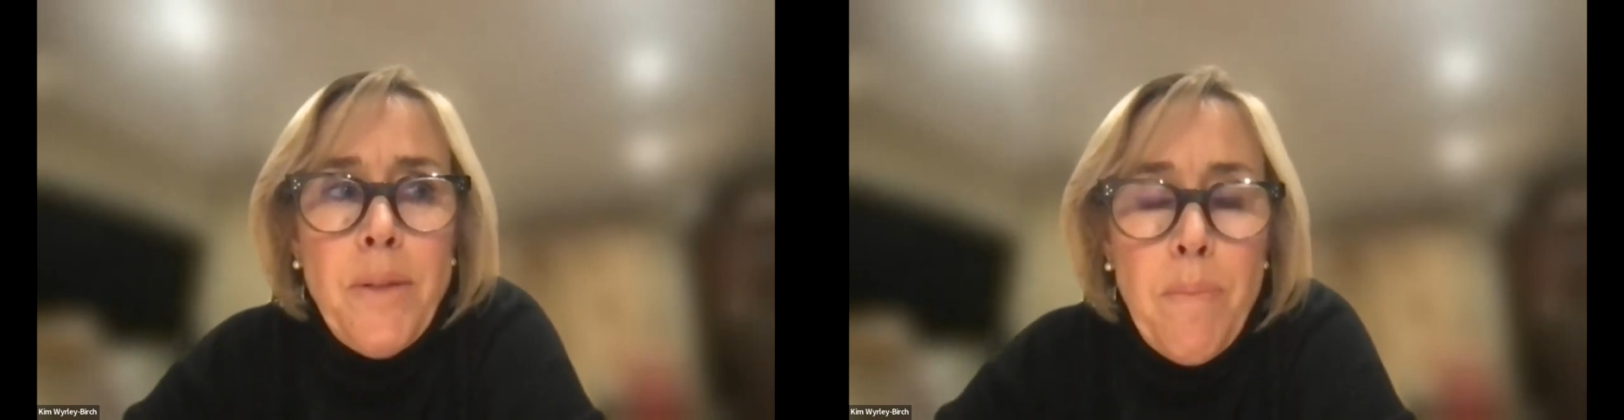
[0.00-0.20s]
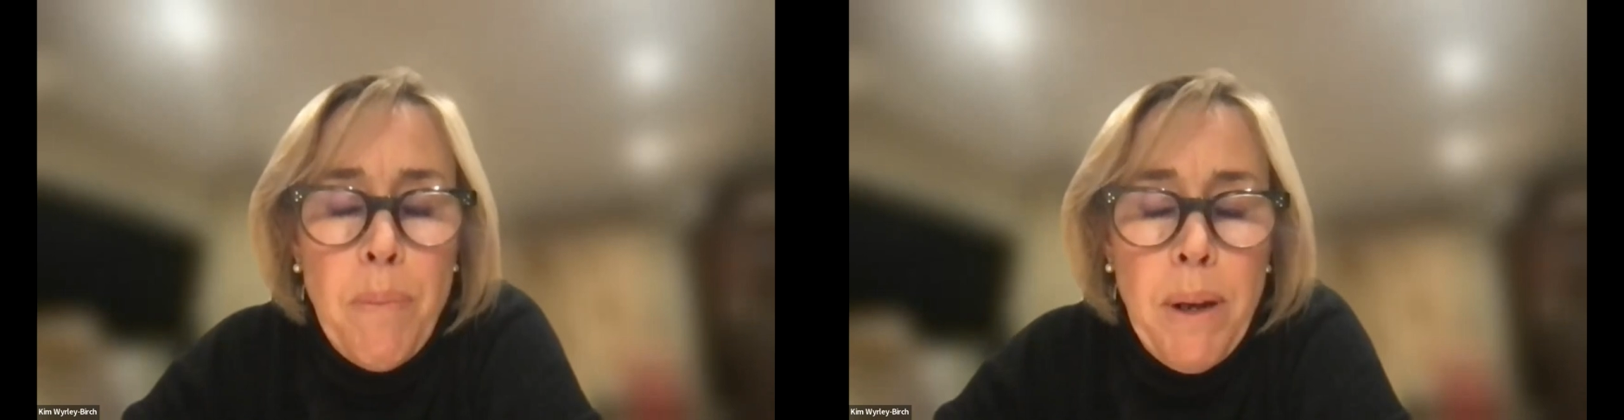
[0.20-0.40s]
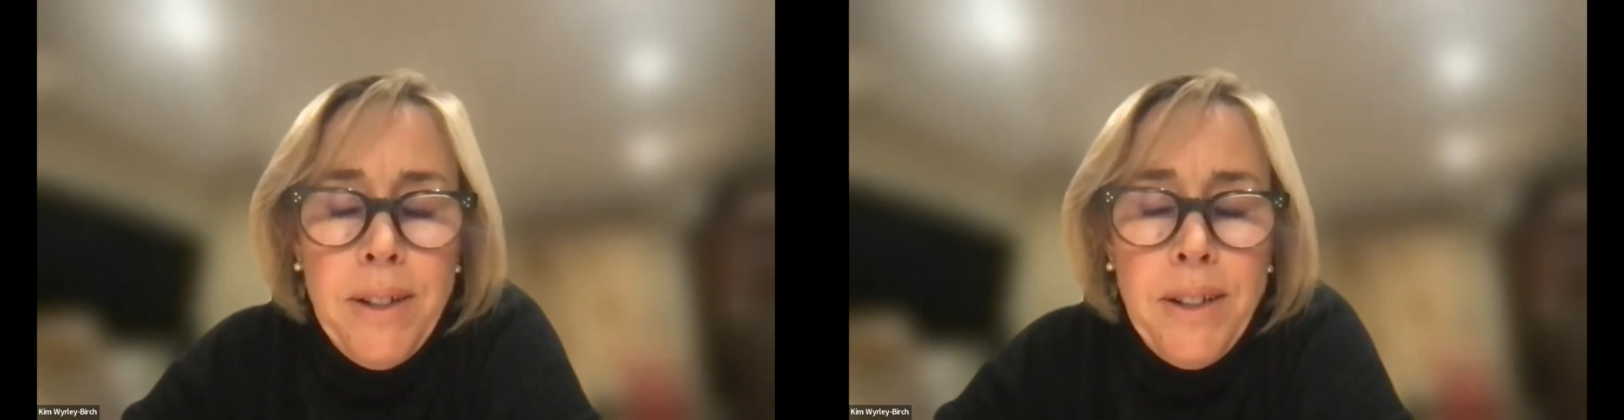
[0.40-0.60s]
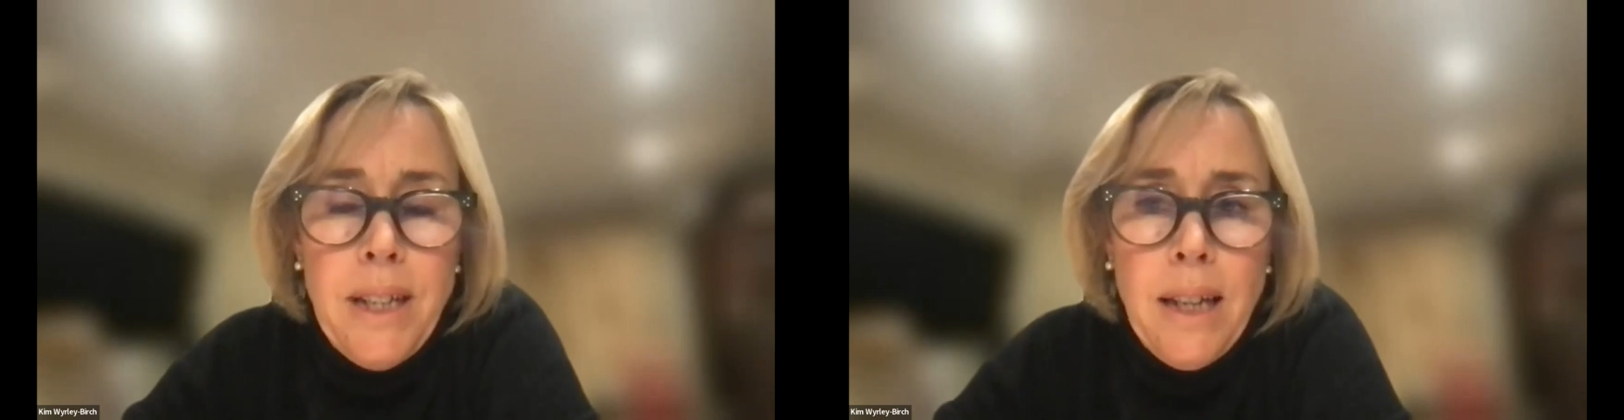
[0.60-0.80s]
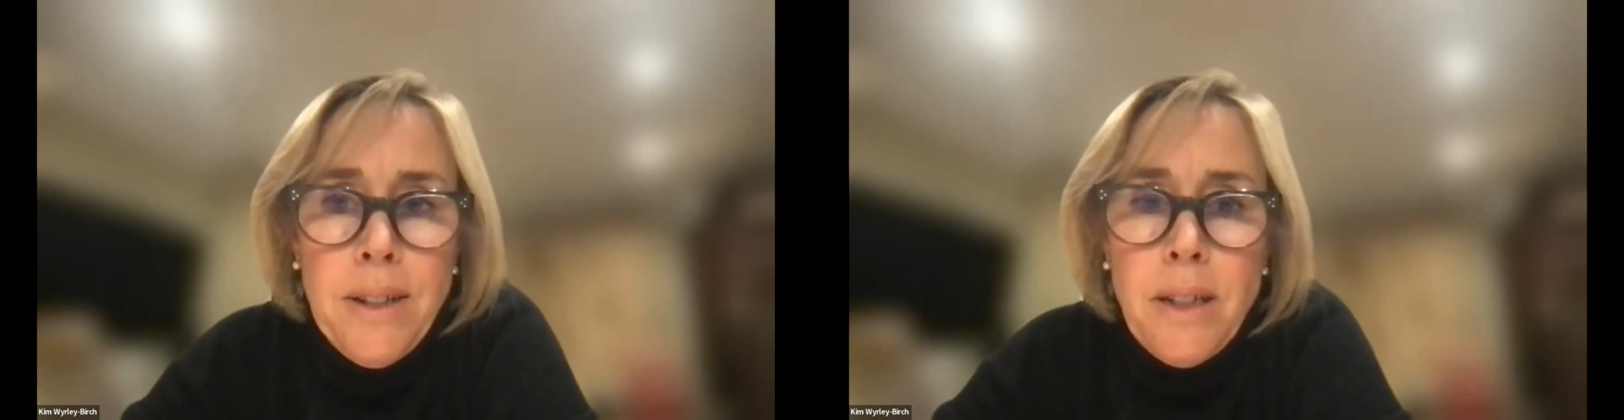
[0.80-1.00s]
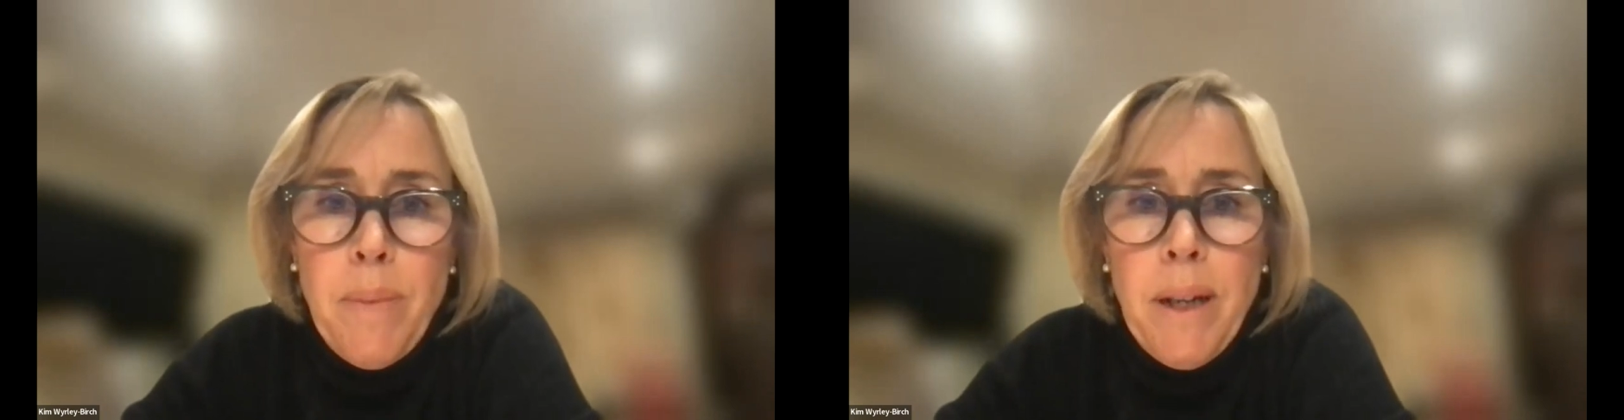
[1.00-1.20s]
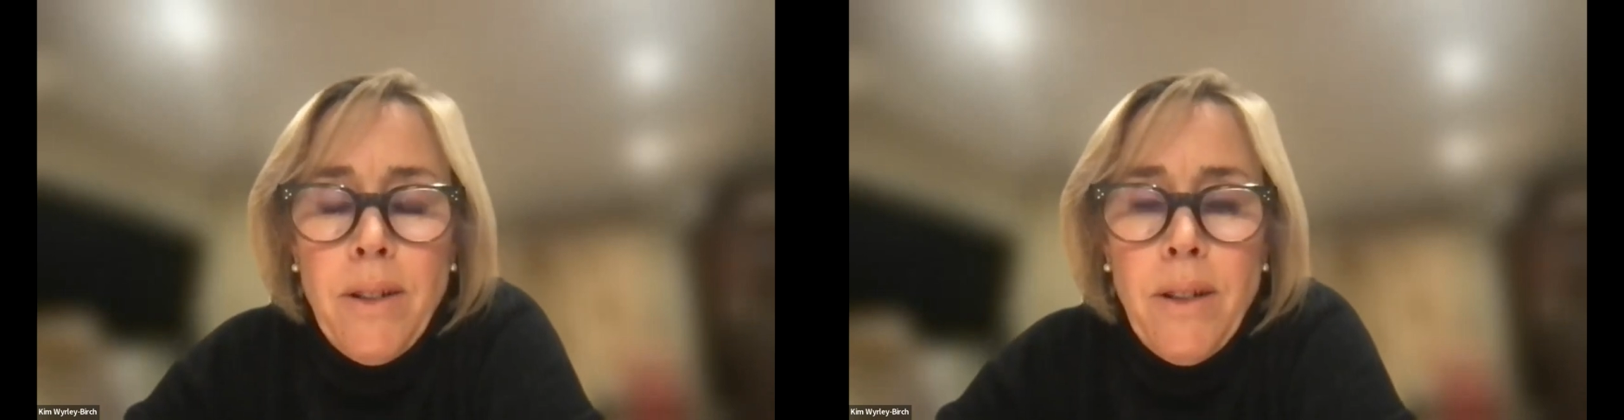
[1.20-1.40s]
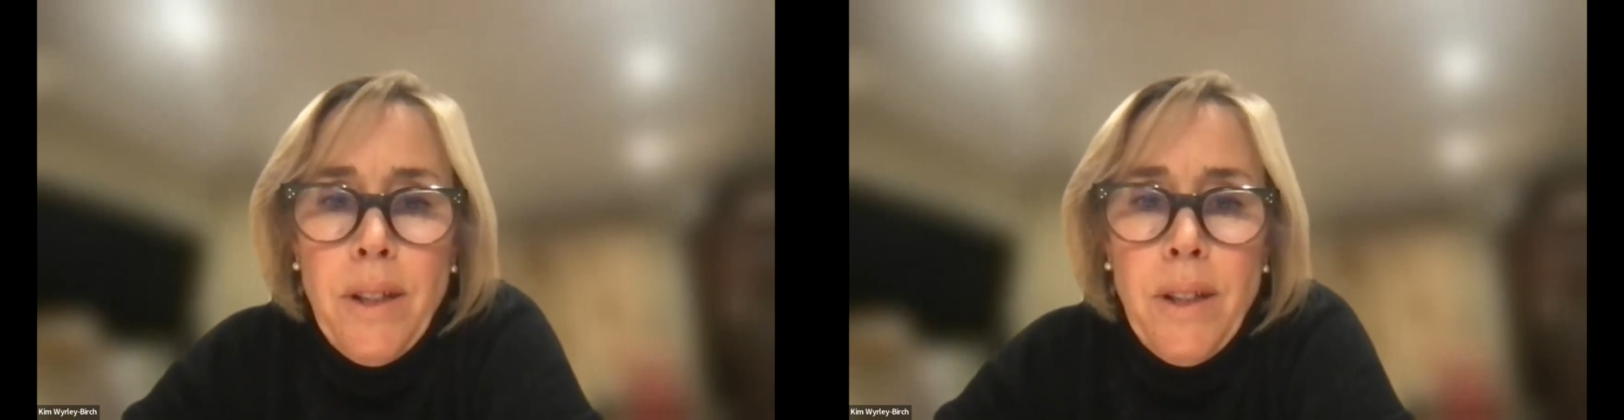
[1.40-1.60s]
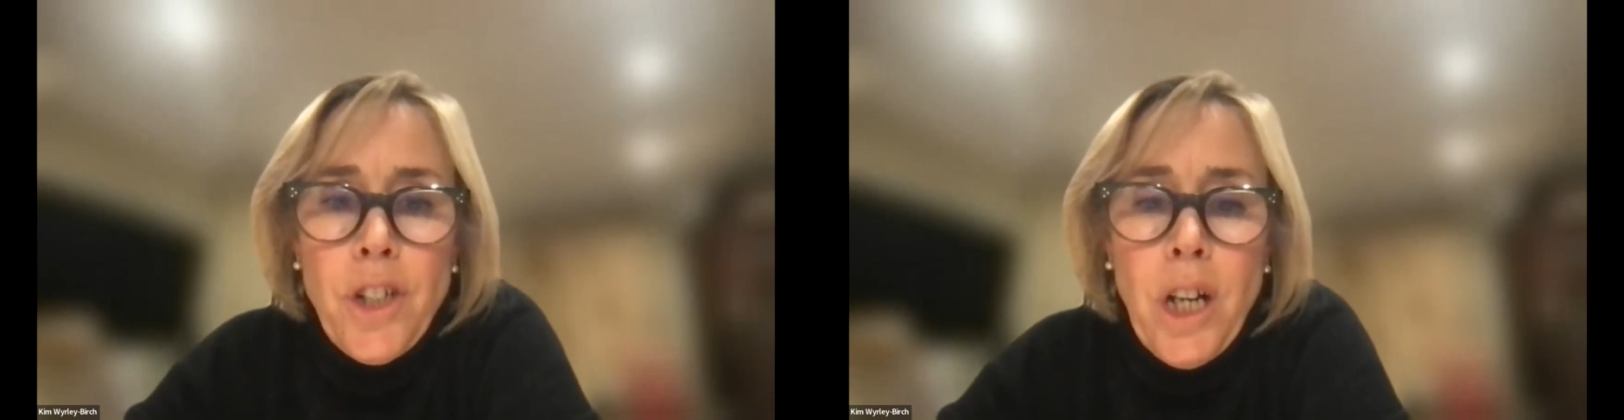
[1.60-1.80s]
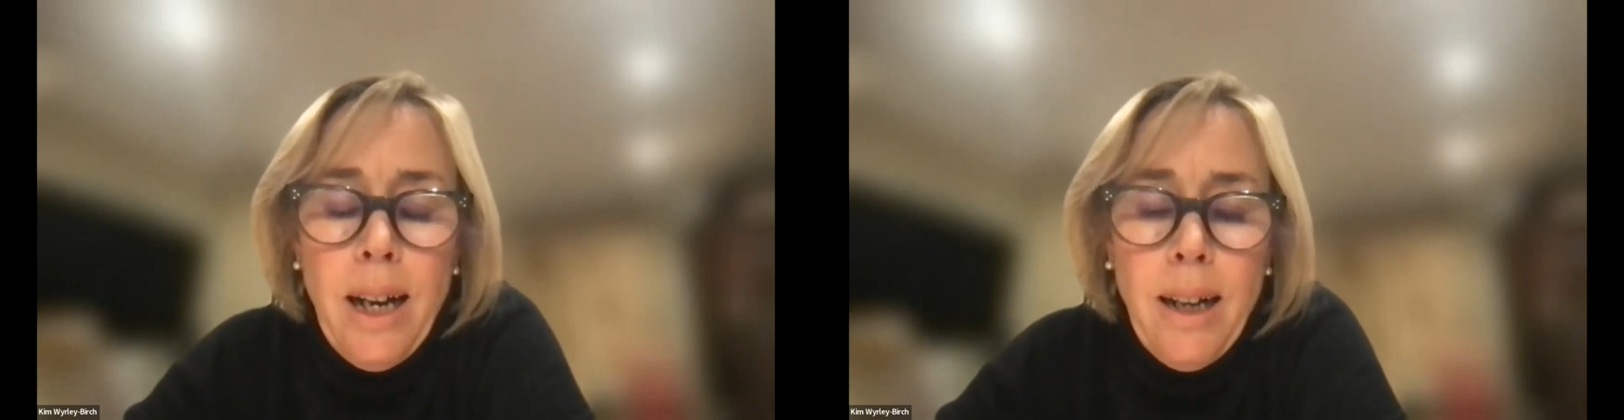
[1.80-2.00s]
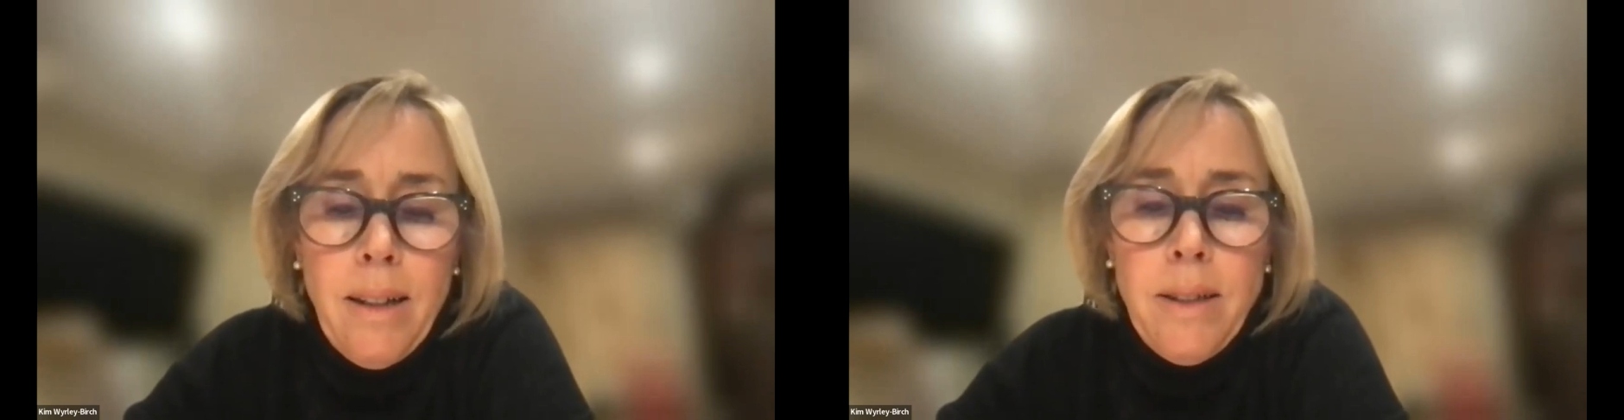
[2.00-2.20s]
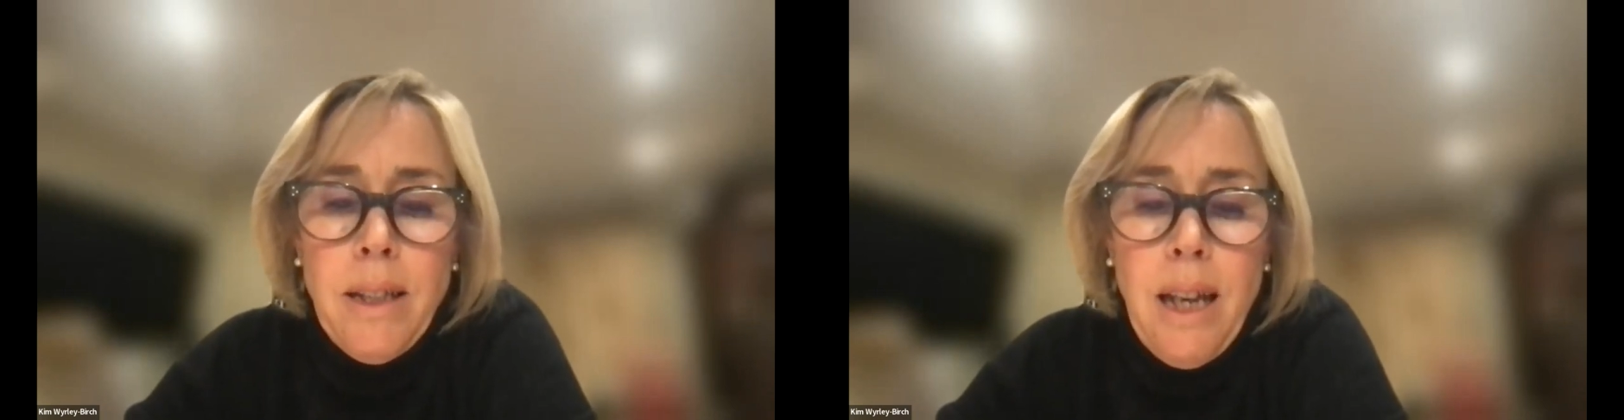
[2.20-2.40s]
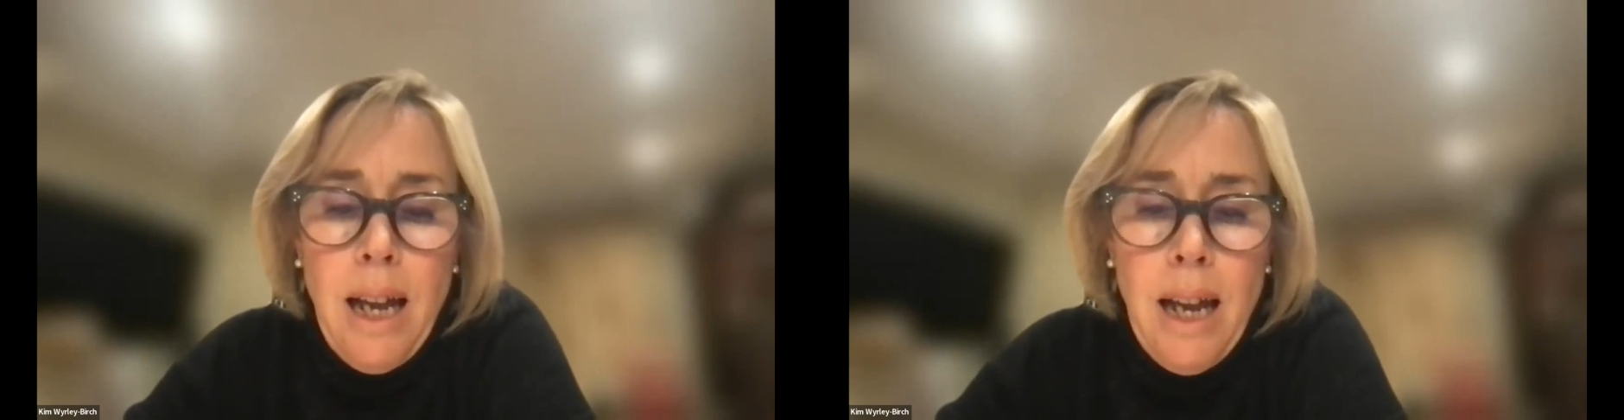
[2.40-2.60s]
it does depend on the child.